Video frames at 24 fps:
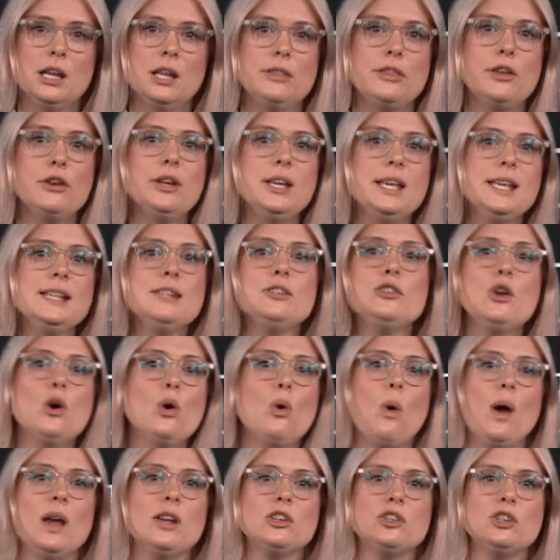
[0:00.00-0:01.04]
There is no
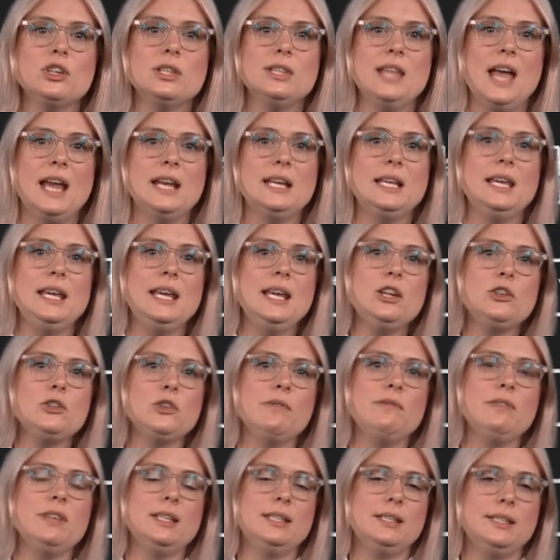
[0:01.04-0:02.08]
question that each
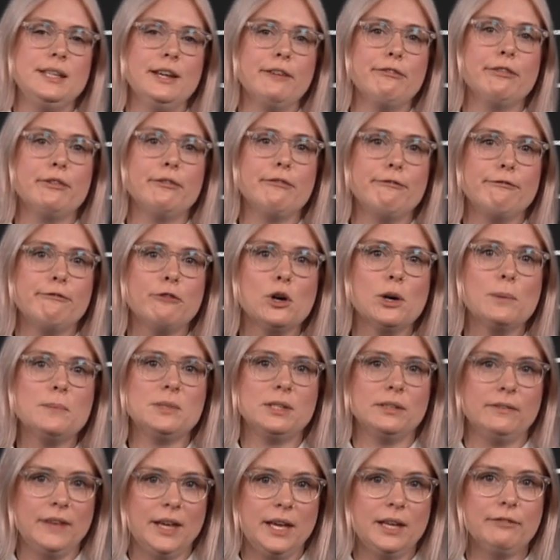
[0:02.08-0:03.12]
of these different forms
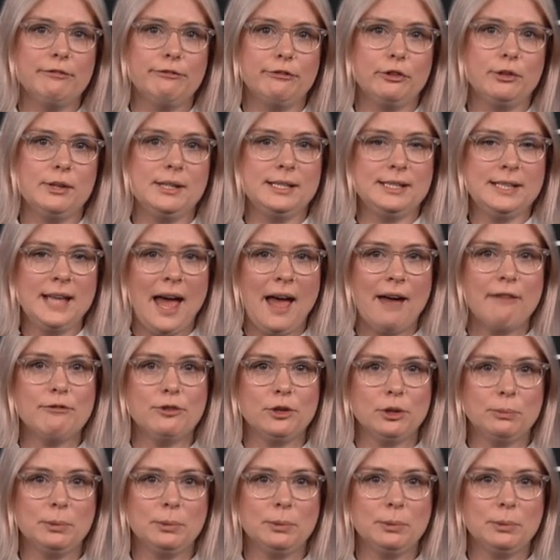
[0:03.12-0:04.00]
of inference have their